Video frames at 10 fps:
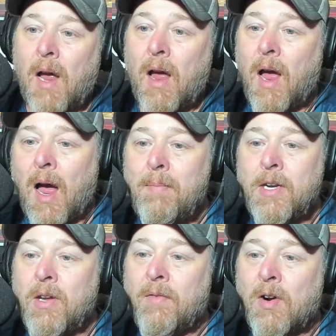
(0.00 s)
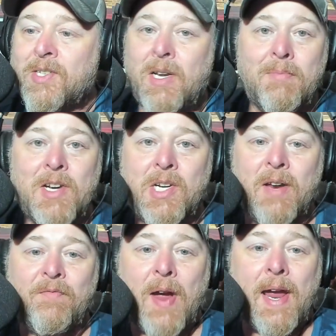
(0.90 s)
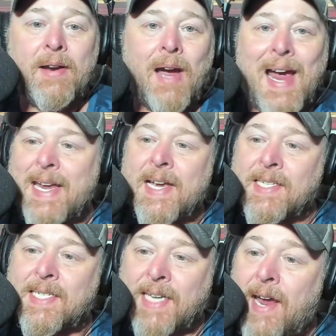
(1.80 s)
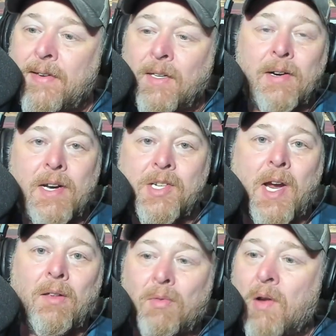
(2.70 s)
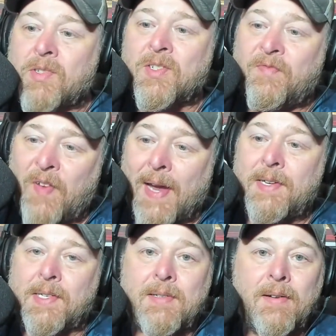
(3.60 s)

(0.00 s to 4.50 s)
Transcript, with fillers: I'm a University of Michigan fan. I can't stand to look at Jalen Rose's face.